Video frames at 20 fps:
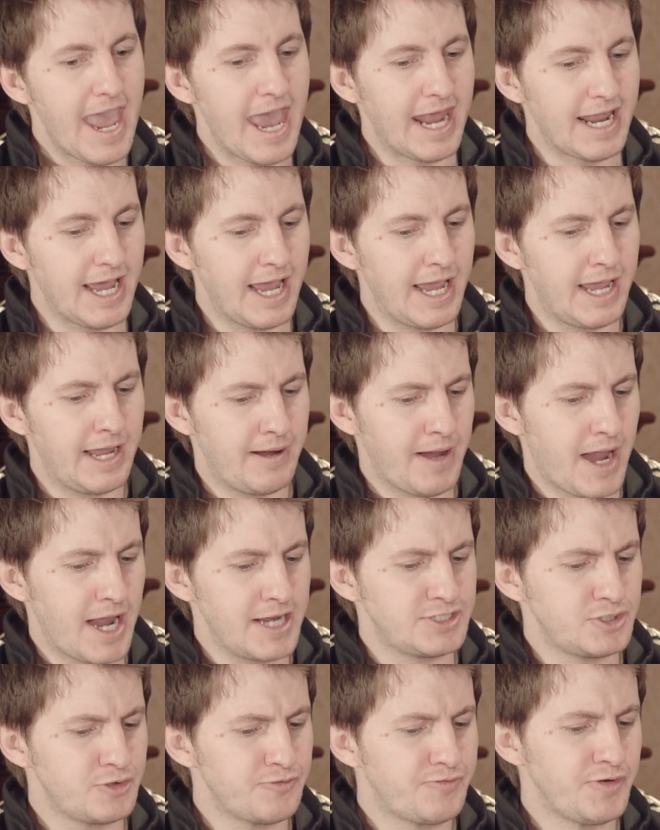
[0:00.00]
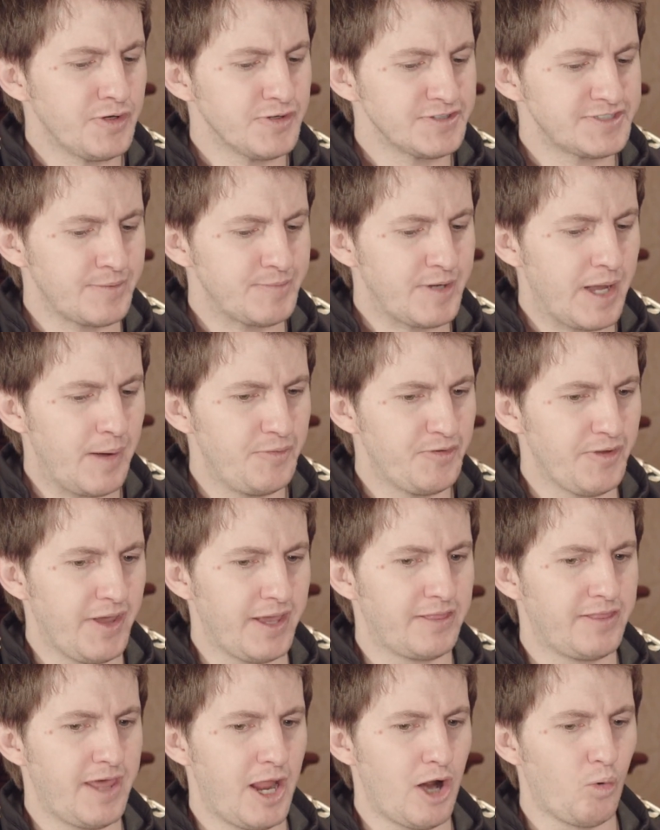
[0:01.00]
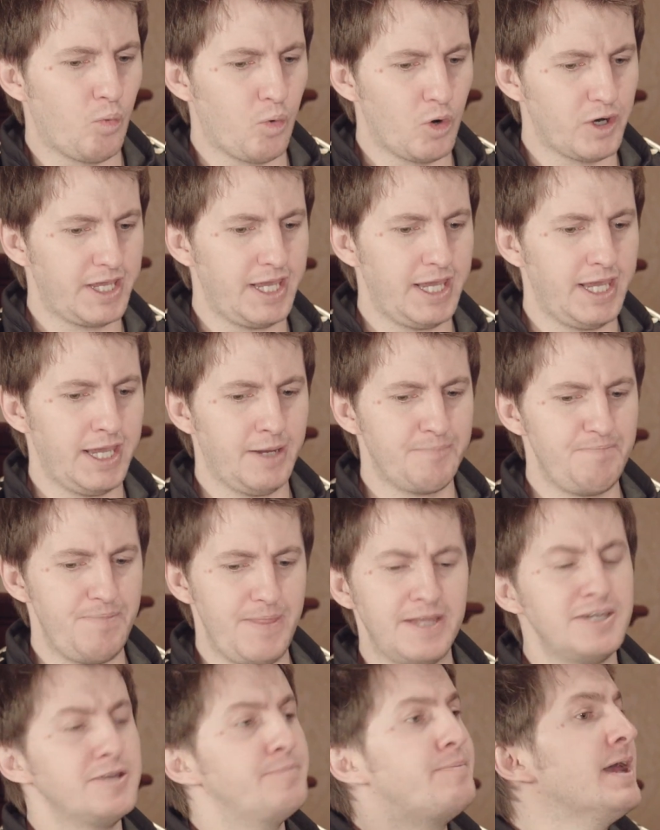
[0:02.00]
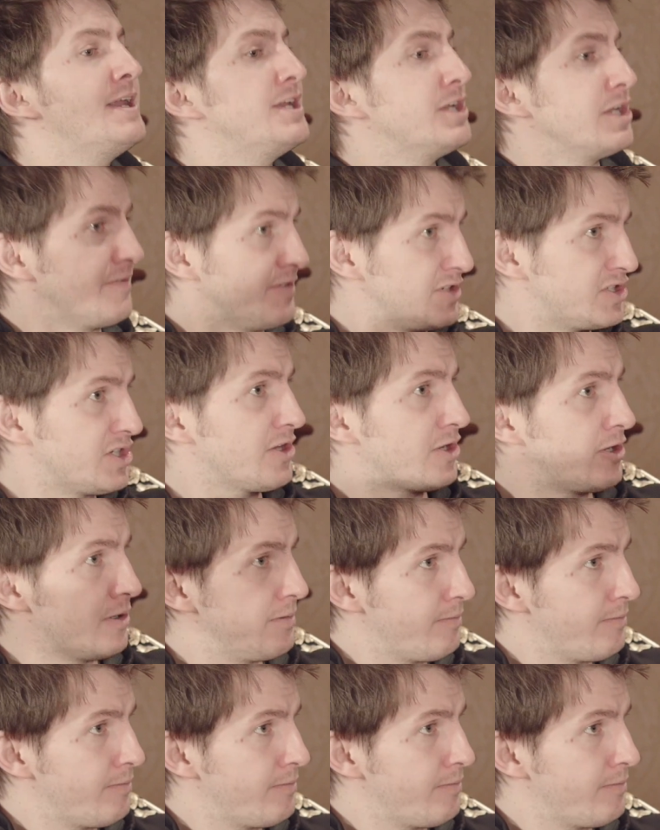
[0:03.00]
and I do feel sometimes like they are working independently of each other,